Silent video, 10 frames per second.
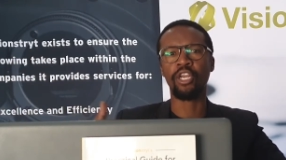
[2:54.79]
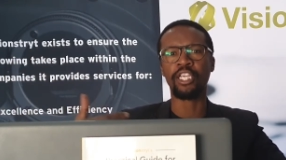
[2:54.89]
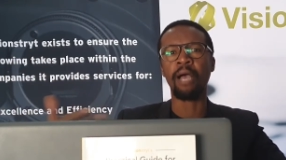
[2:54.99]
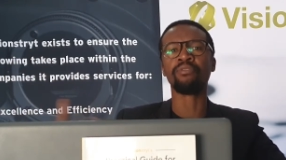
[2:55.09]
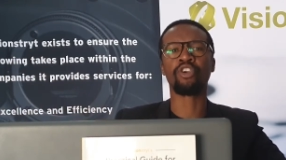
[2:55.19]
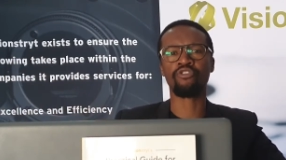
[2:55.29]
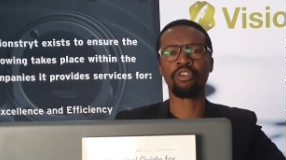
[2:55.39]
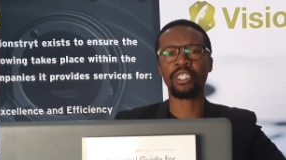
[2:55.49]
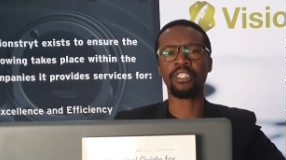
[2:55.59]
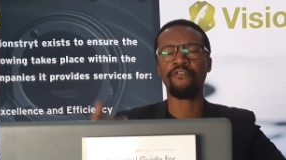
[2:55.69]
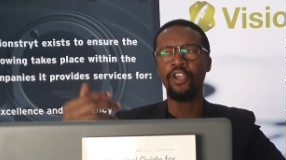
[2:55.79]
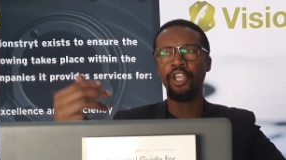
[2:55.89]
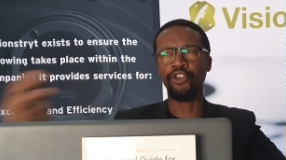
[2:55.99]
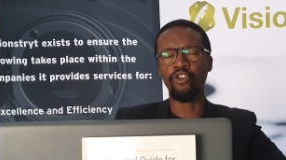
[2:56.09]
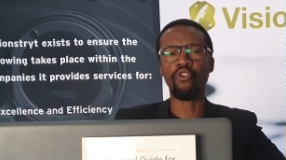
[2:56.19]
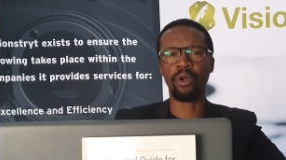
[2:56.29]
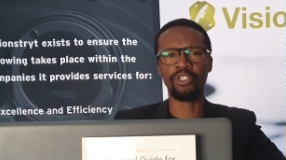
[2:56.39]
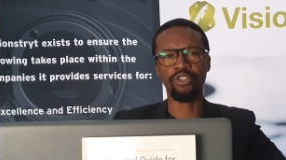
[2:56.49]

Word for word: it comes across as if you don't know what